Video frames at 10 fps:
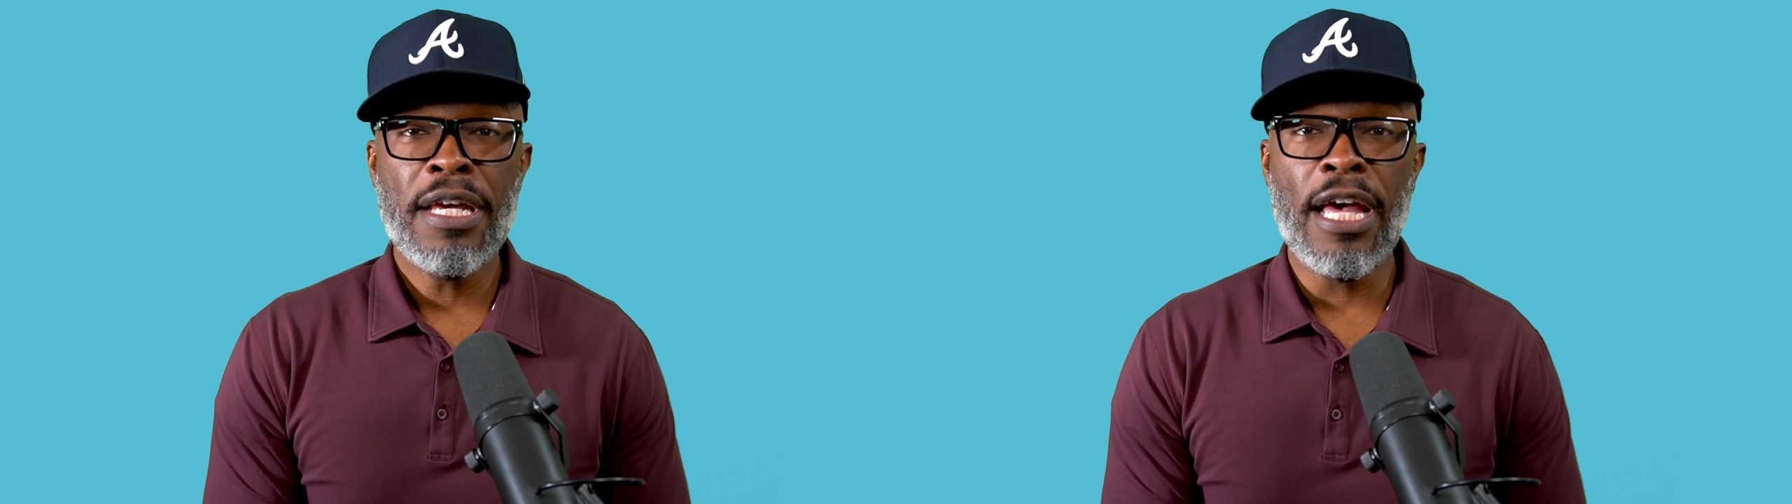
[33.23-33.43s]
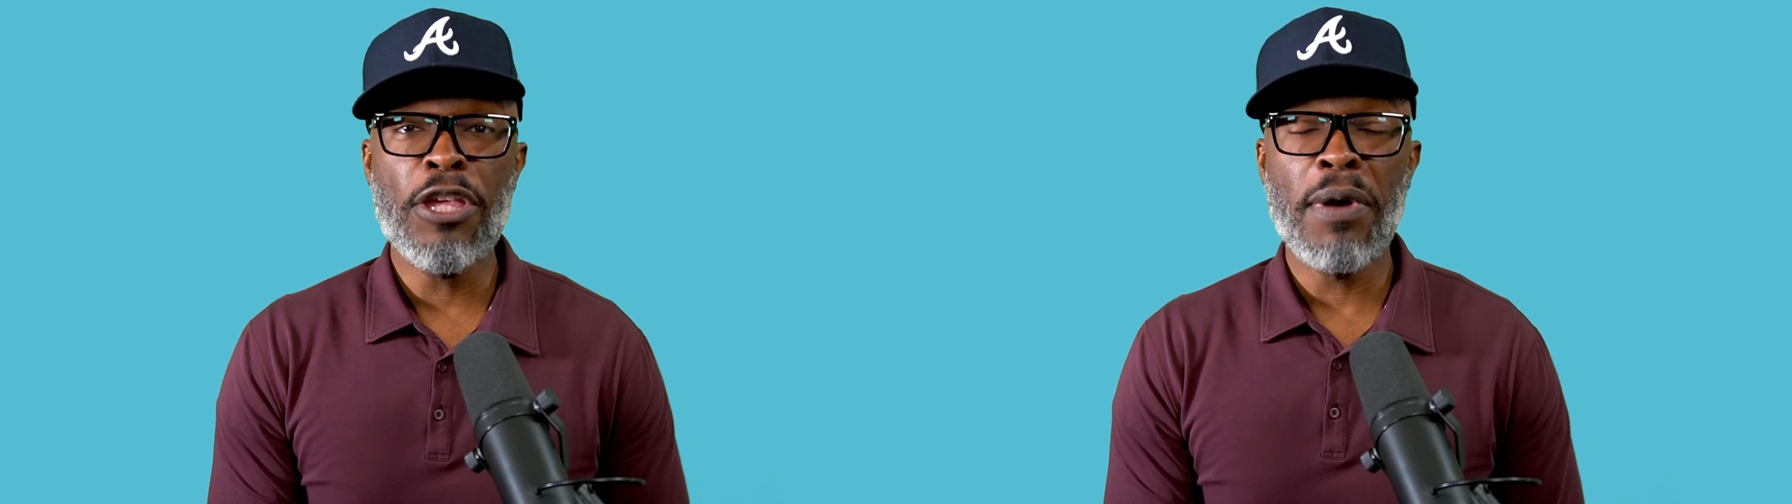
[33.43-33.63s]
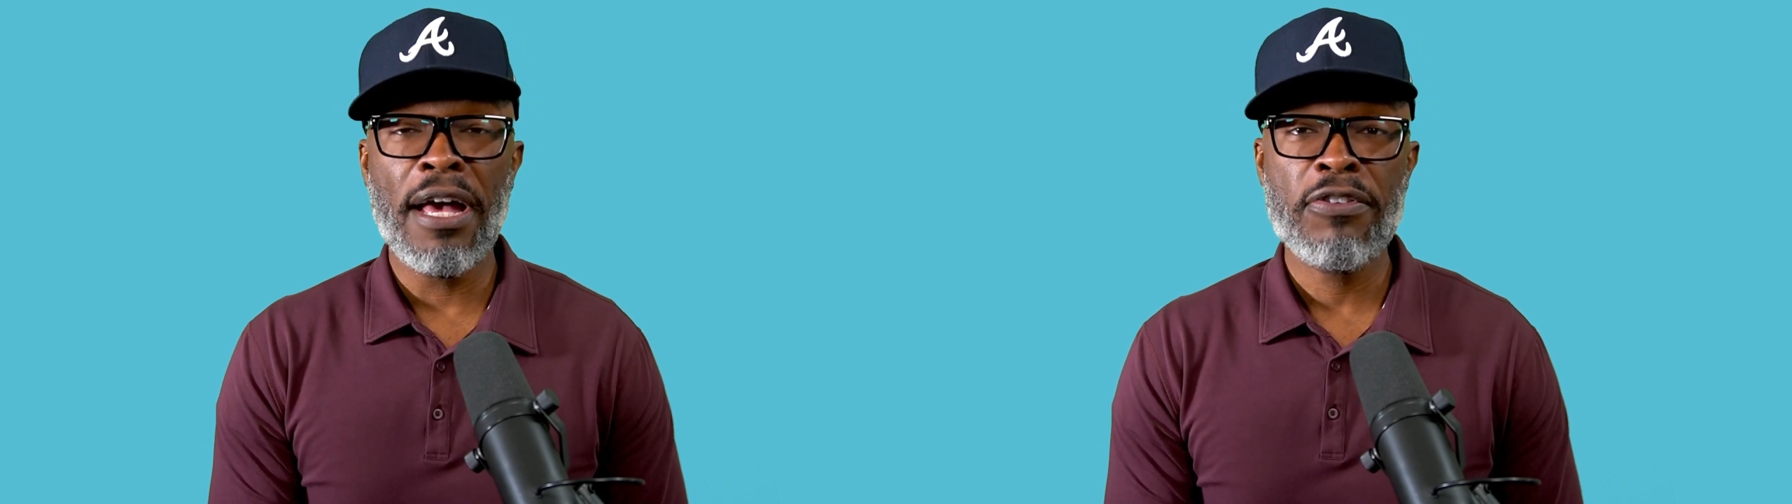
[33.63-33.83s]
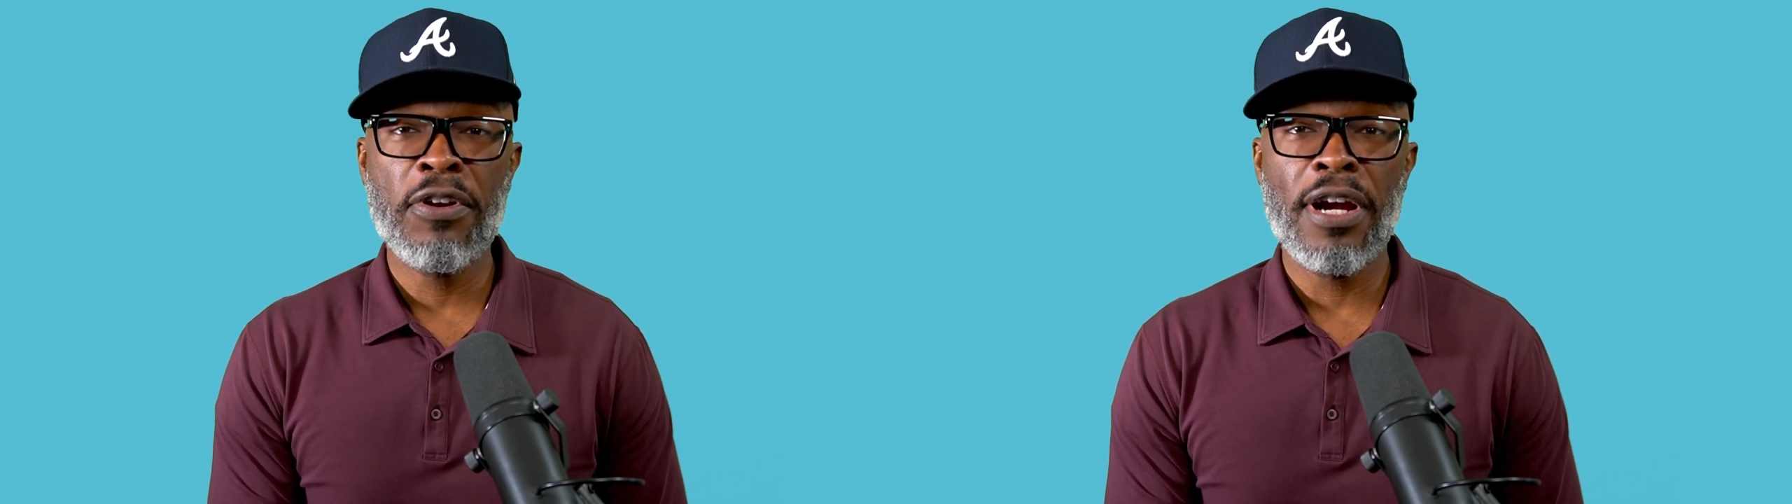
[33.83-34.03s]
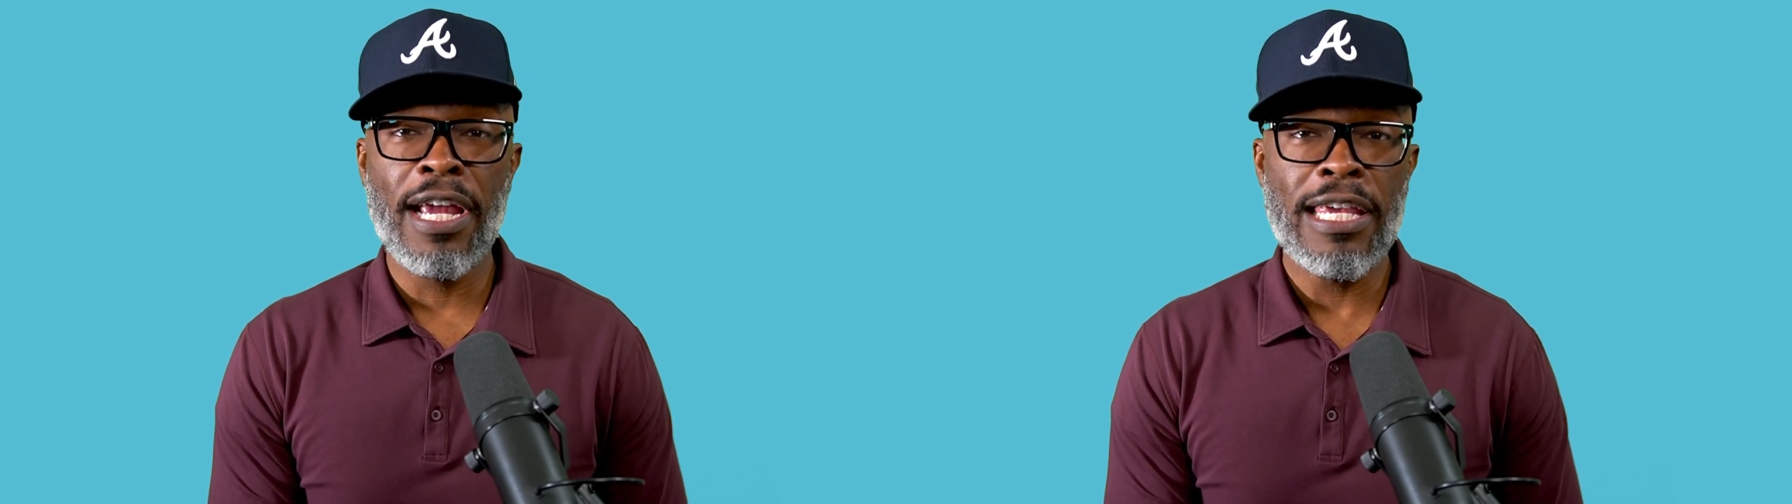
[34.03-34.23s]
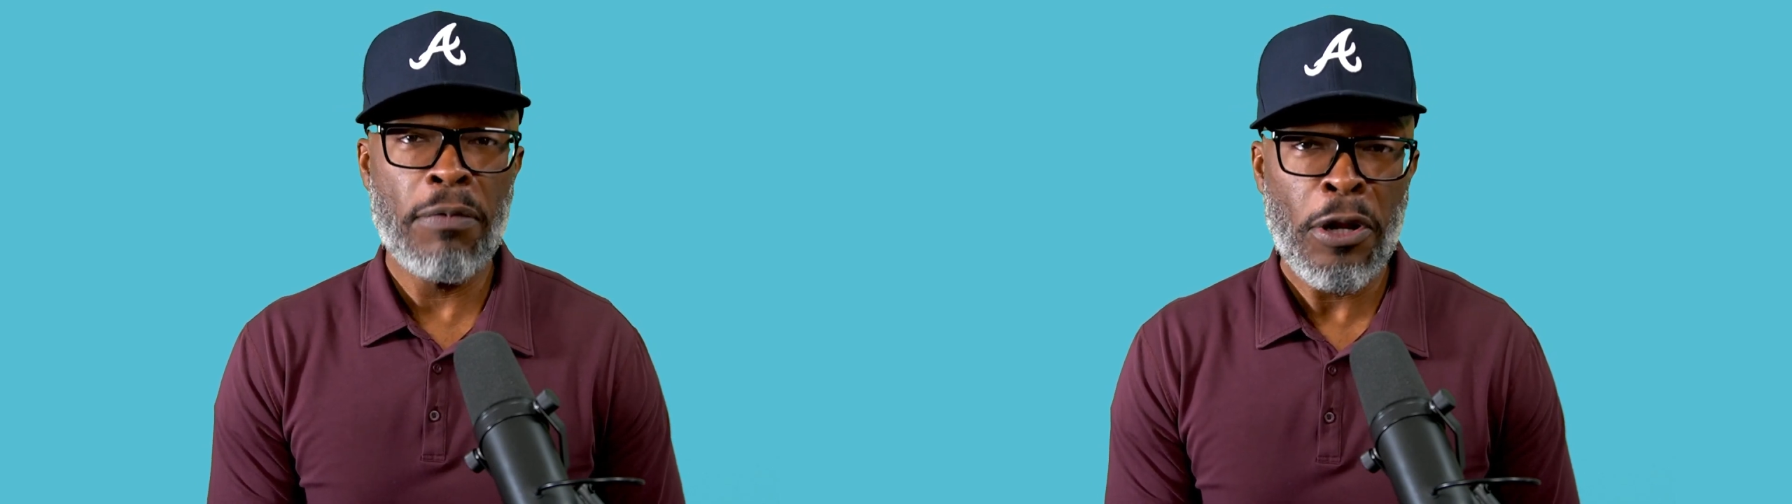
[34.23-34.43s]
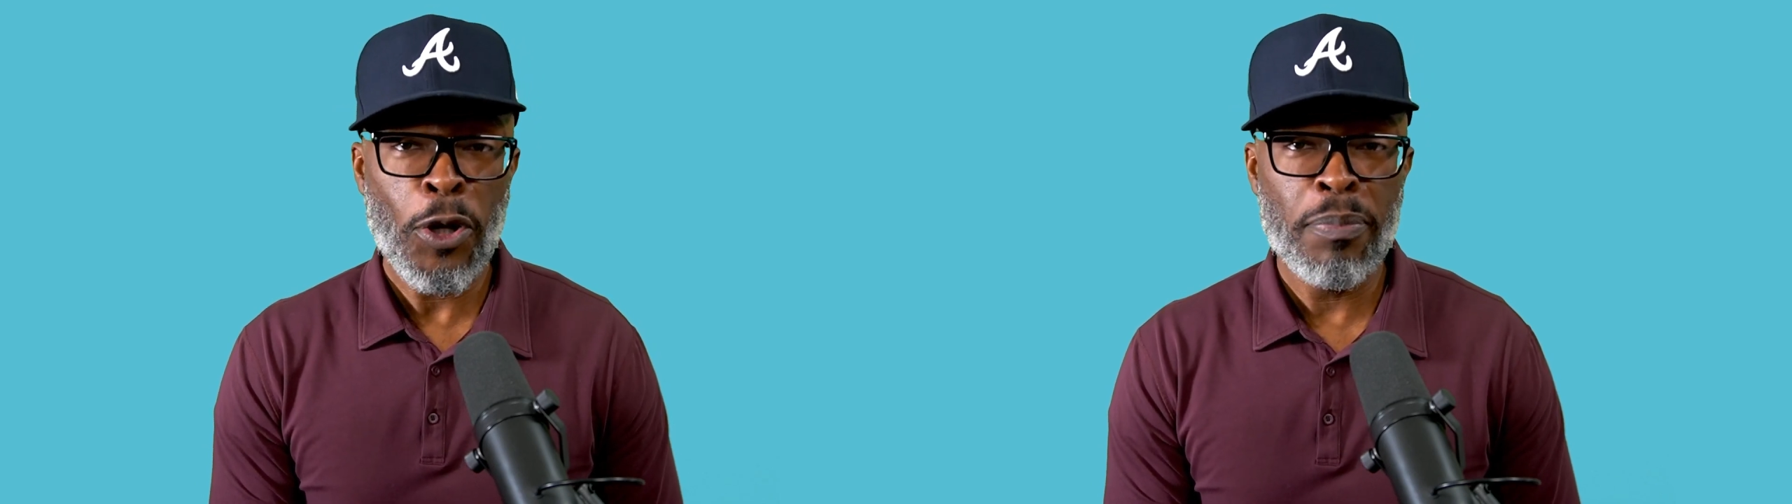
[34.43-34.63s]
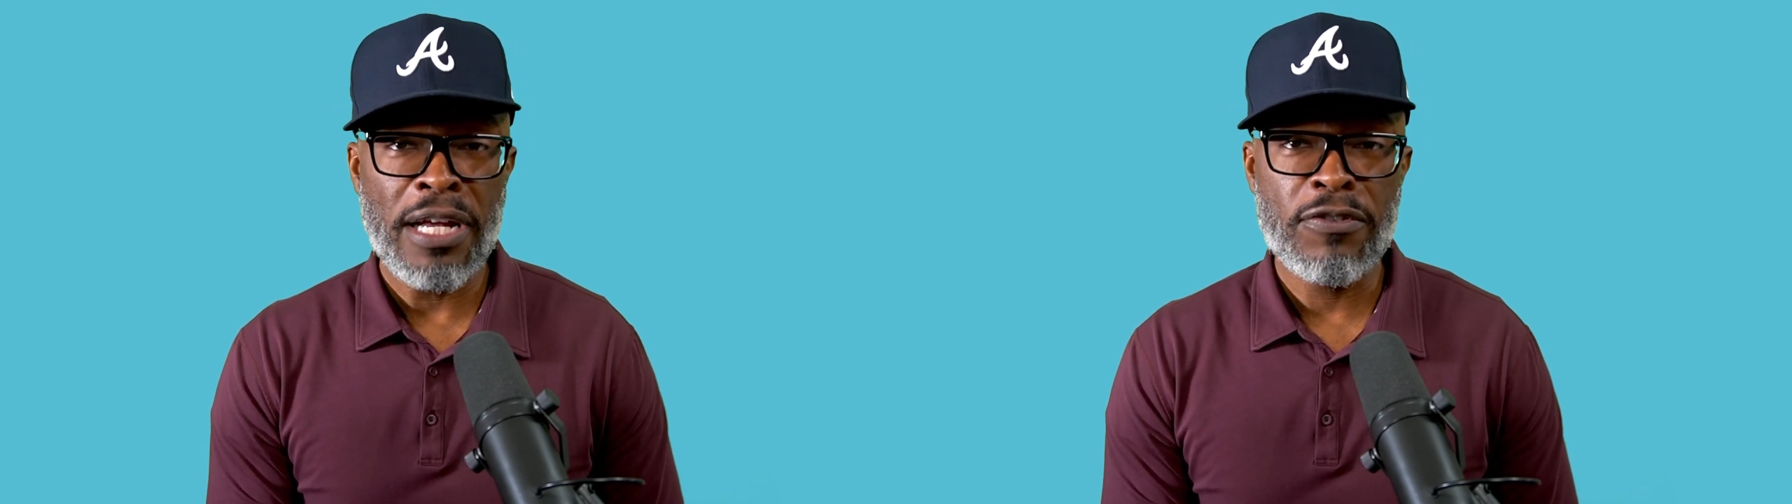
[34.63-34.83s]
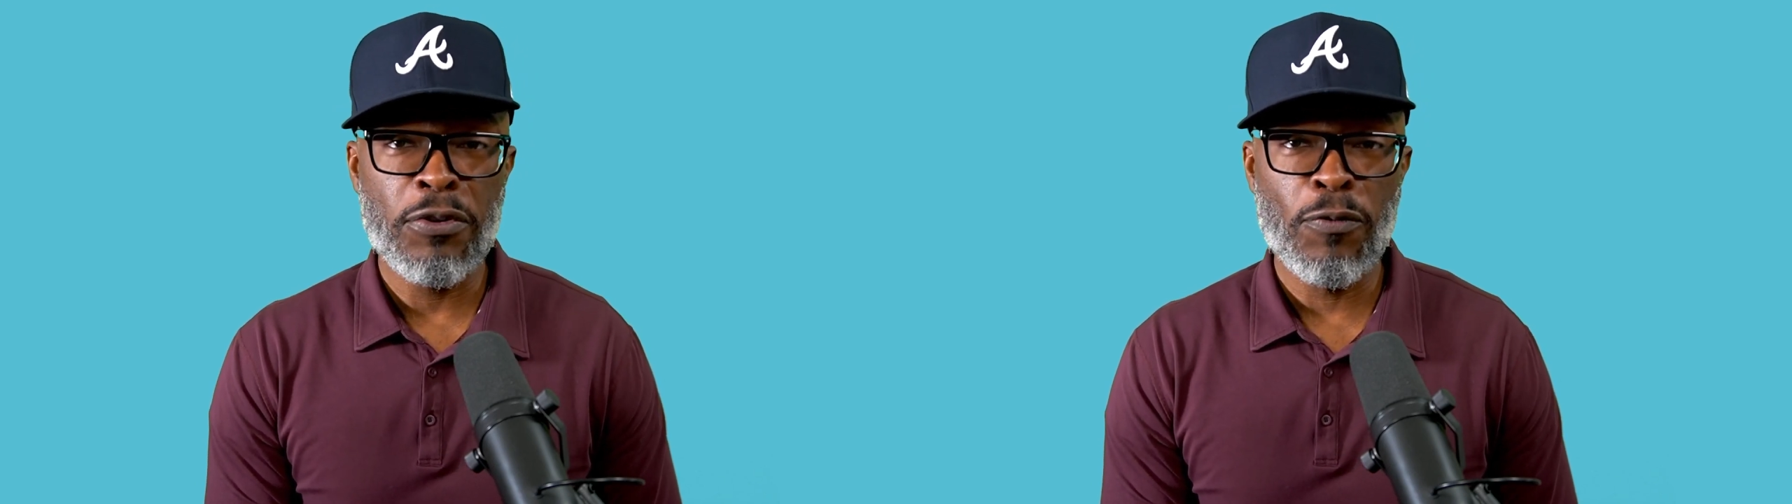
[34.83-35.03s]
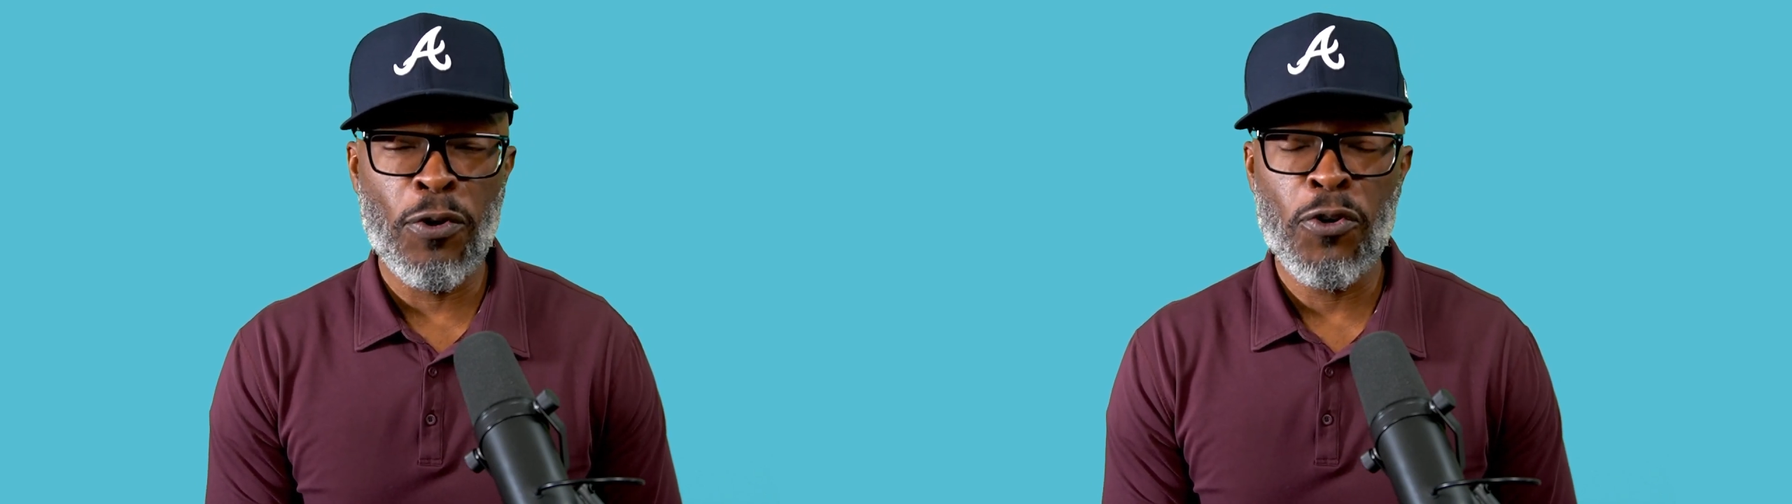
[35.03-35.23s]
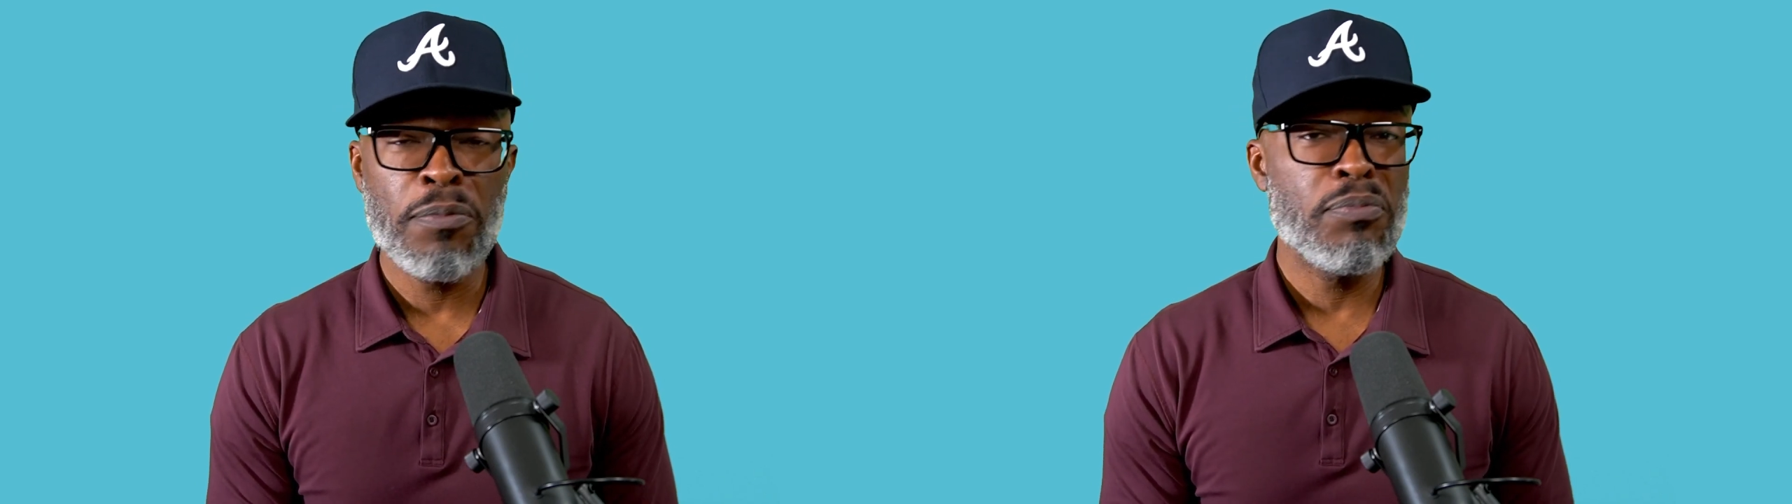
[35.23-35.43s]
and you ask her, hey, you want to go back to the room?